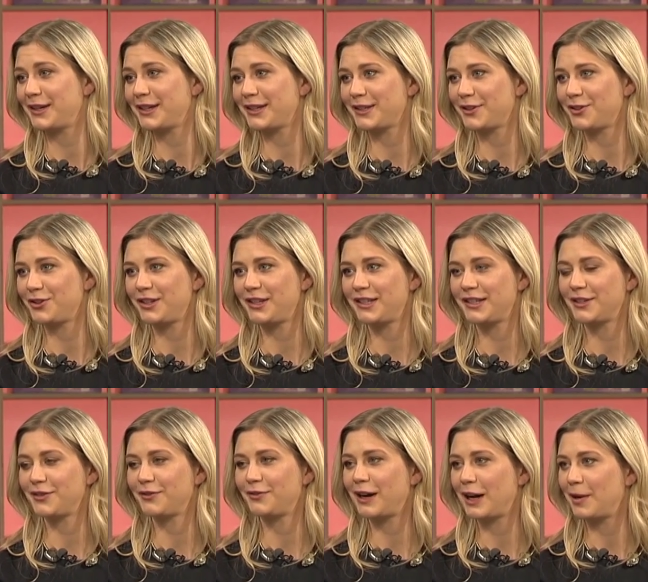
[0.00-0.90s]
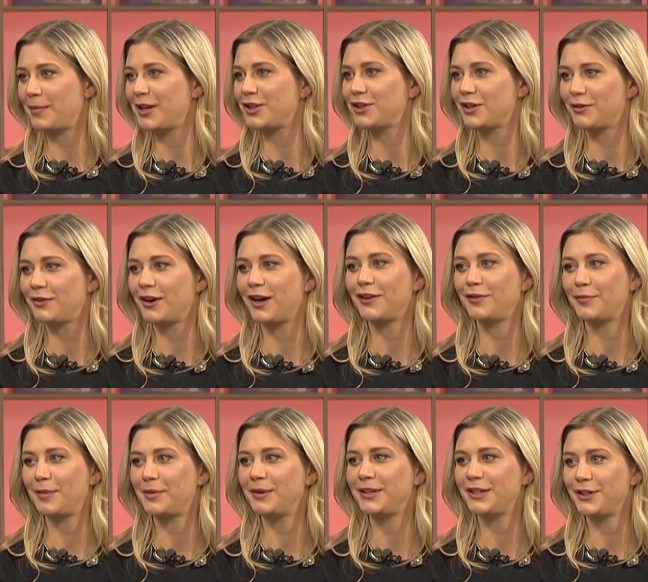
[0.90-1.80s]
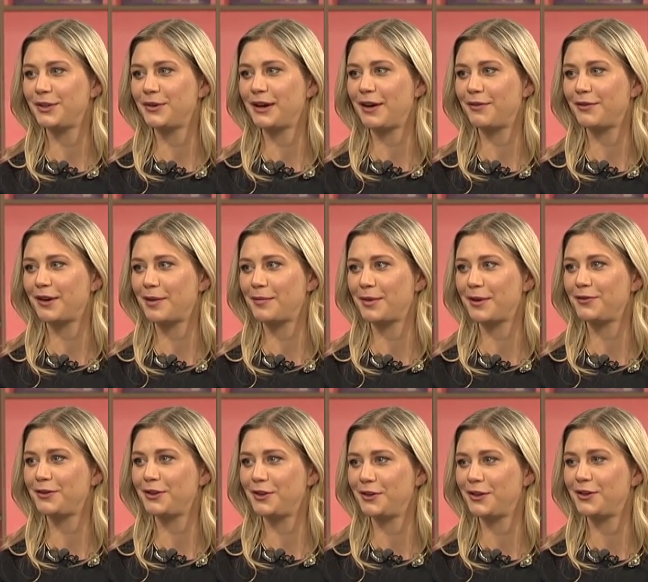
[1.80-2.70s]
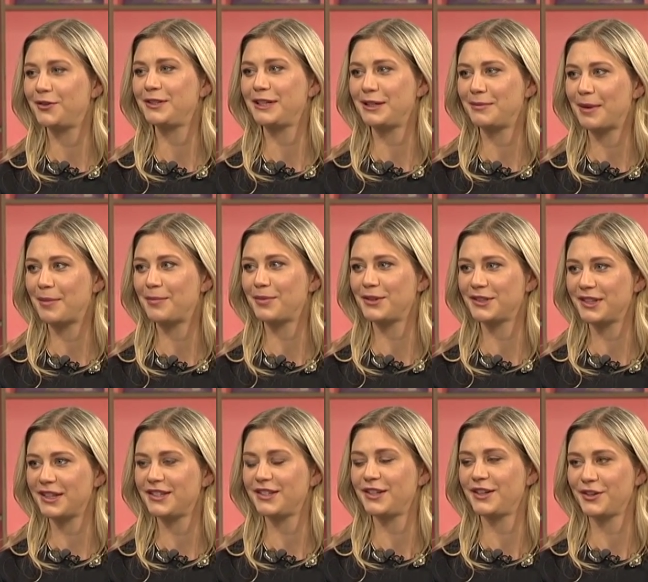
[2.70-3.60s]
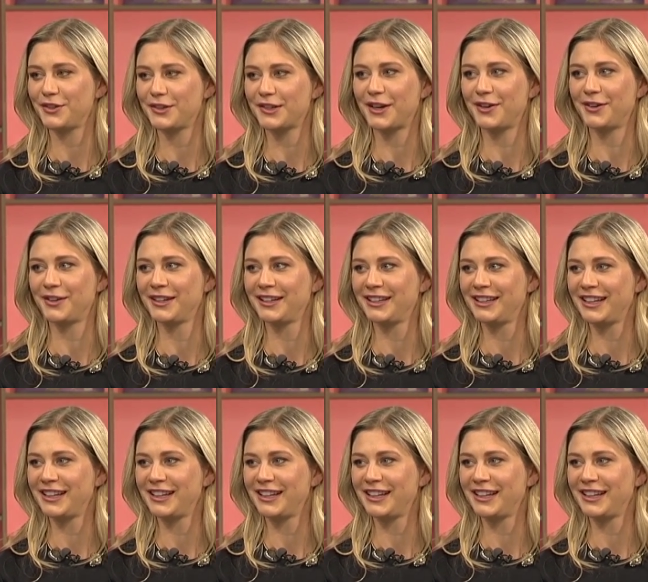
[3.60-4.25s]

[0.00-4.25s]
to it, so she's still very much involved. But we do have um, a few new team members this year, so